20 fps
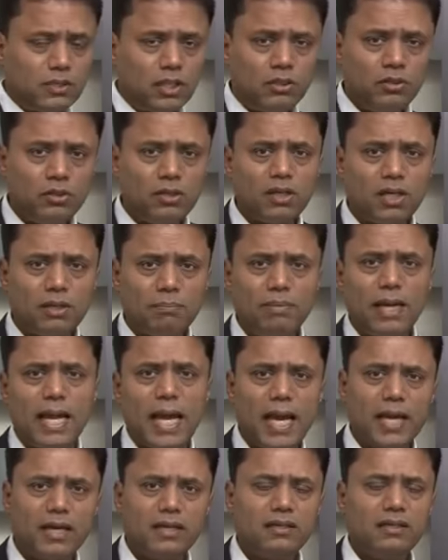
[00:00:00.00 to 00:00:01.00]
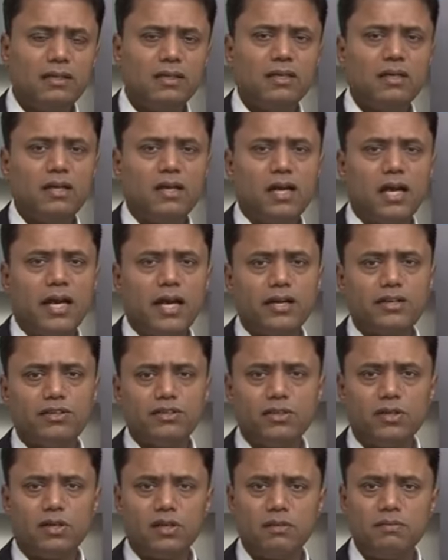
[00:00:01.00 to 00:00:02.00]
You got a plan and you
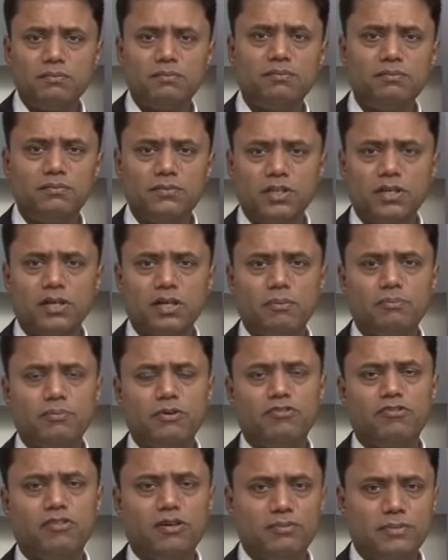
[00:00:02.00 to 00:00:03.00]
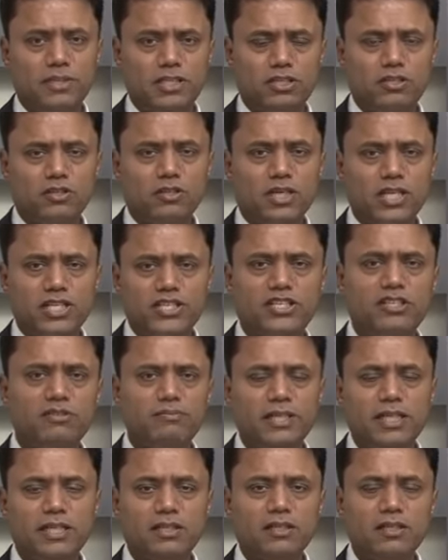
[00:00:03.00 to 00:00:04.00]
got a performance, you got
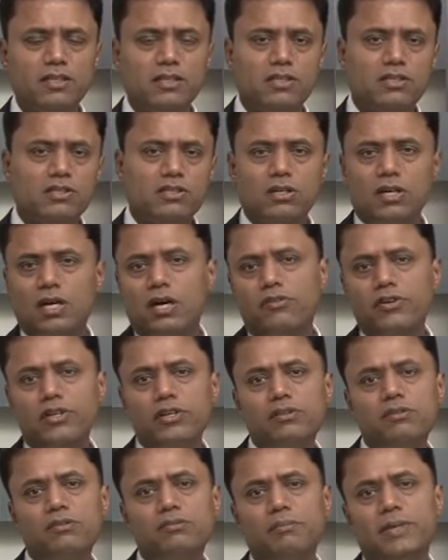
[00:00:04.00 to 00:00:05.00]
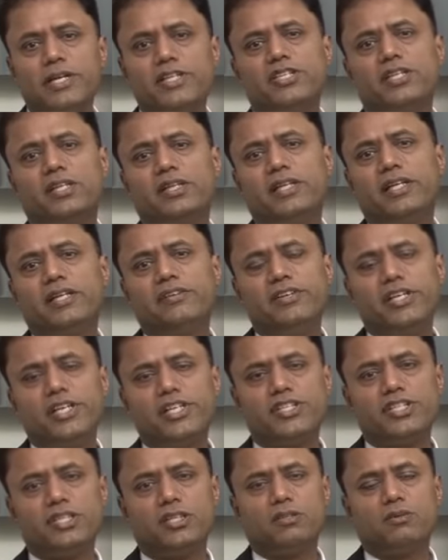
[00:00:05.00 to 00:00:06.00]
achievement. So how do you measure the
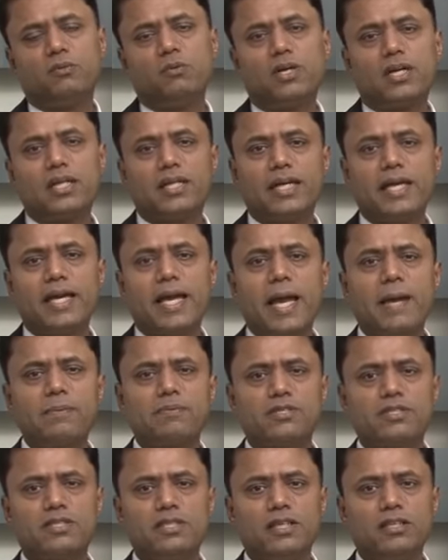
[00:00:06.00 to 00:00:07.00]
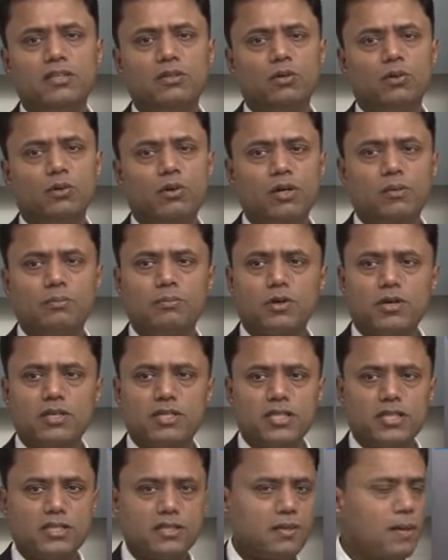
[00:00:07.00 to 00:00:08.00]
deviation? What are the gaps in the overall
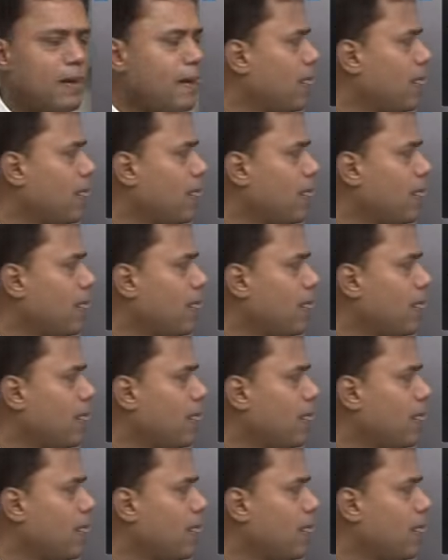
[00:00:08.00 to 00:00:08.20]
process?